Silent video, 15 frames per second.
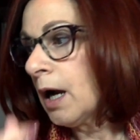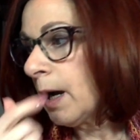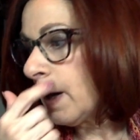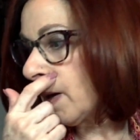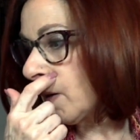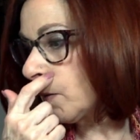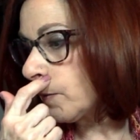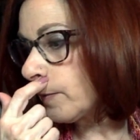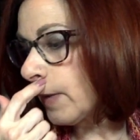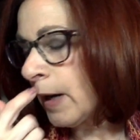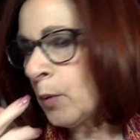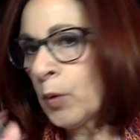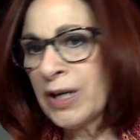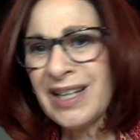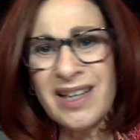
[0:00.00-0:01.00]
I
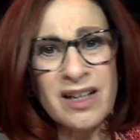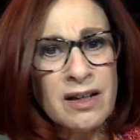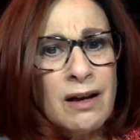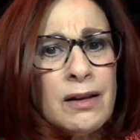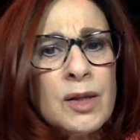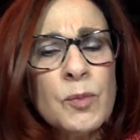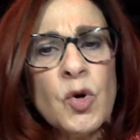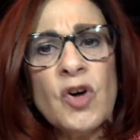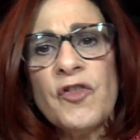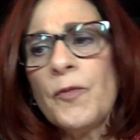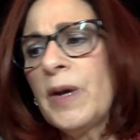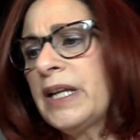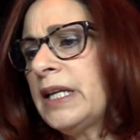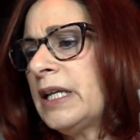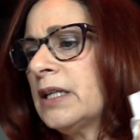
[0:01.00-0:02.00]
want to get color off
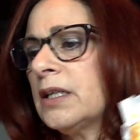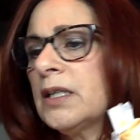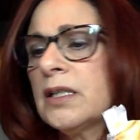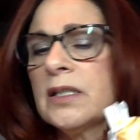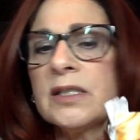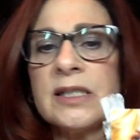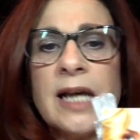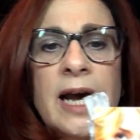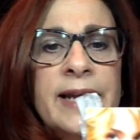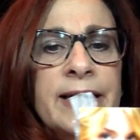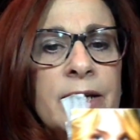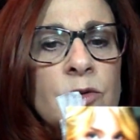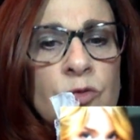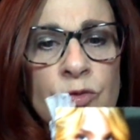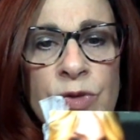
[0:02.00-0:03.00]
my needles, and
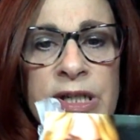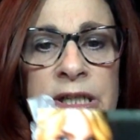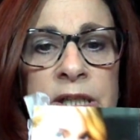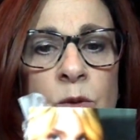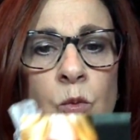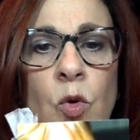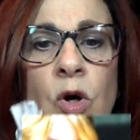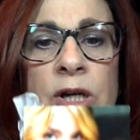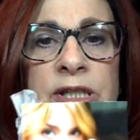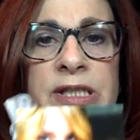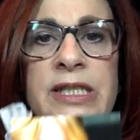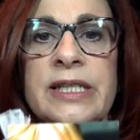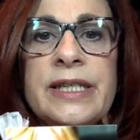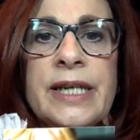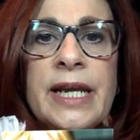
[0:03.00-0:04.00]
I really want
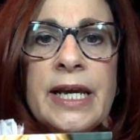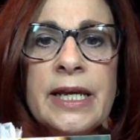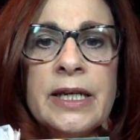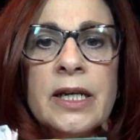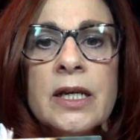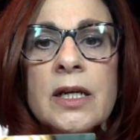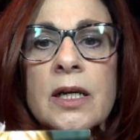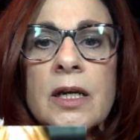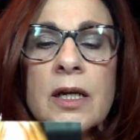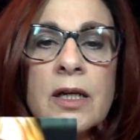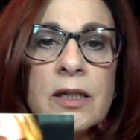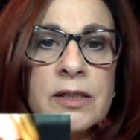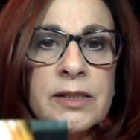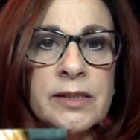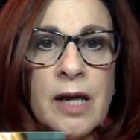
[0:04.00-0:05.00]
to knit
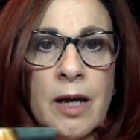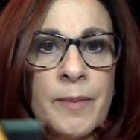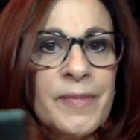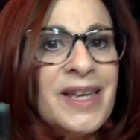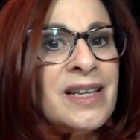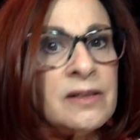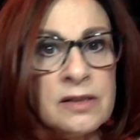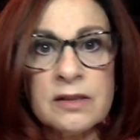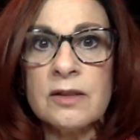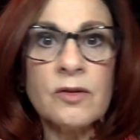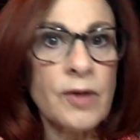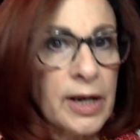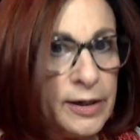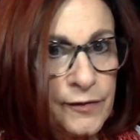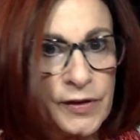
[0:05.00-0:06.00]
some instant
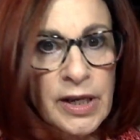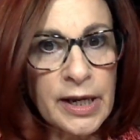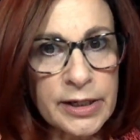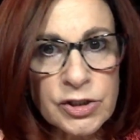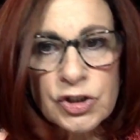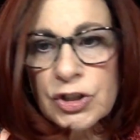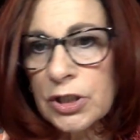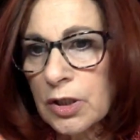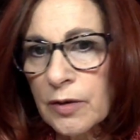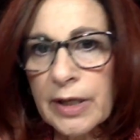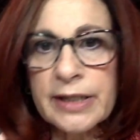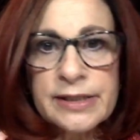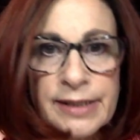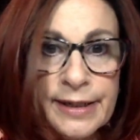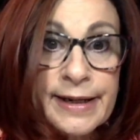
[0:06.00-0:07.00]
gratification. All right,
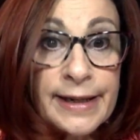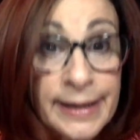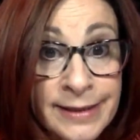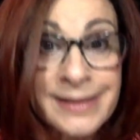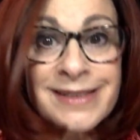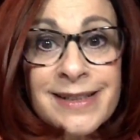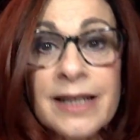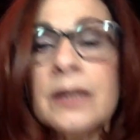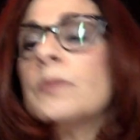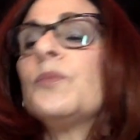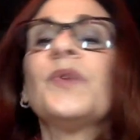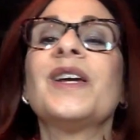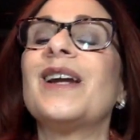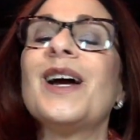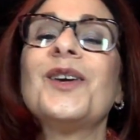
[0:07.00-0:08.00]
it's not instant,
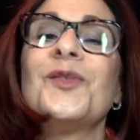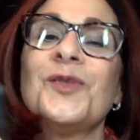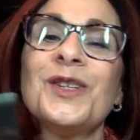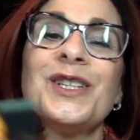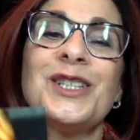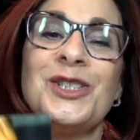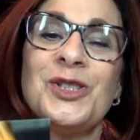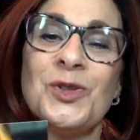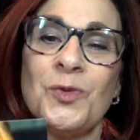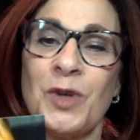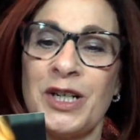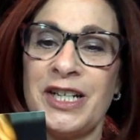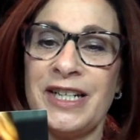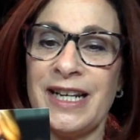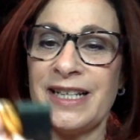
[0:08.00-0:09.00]
but I really do
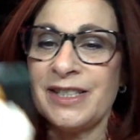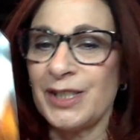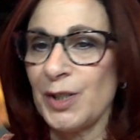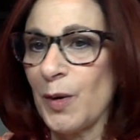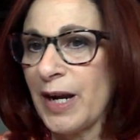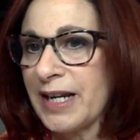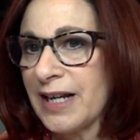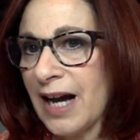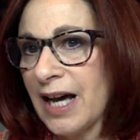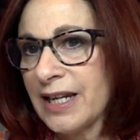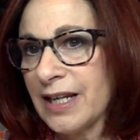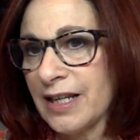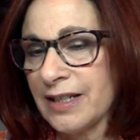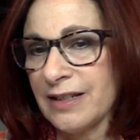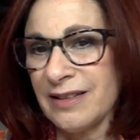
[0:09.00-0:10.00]
want to knit. So I
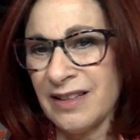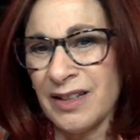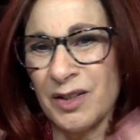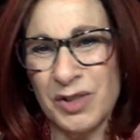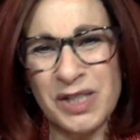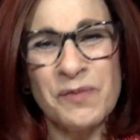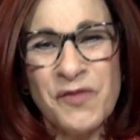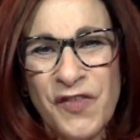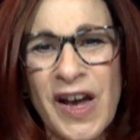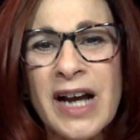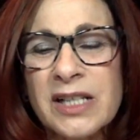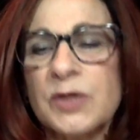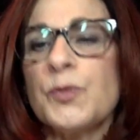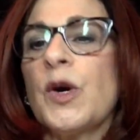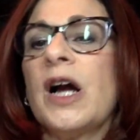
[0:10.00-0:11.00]
got, some
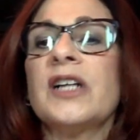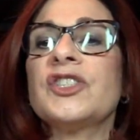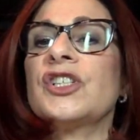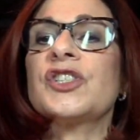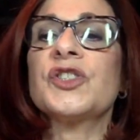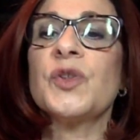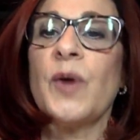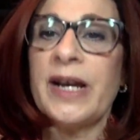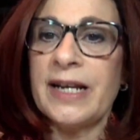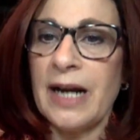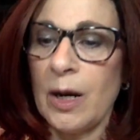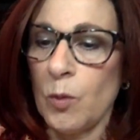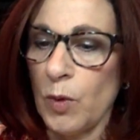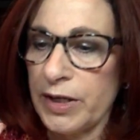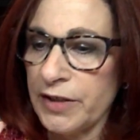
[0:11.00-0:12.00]
fast projects. So I
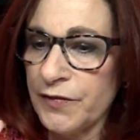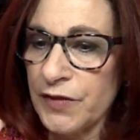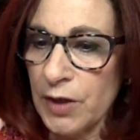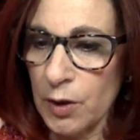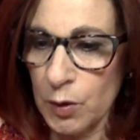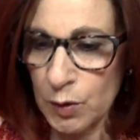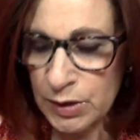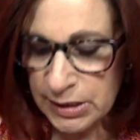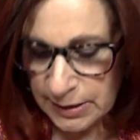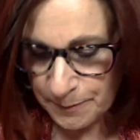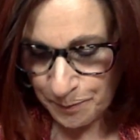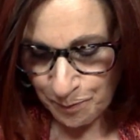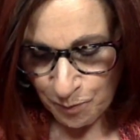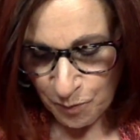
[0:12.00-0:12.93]
got one of those.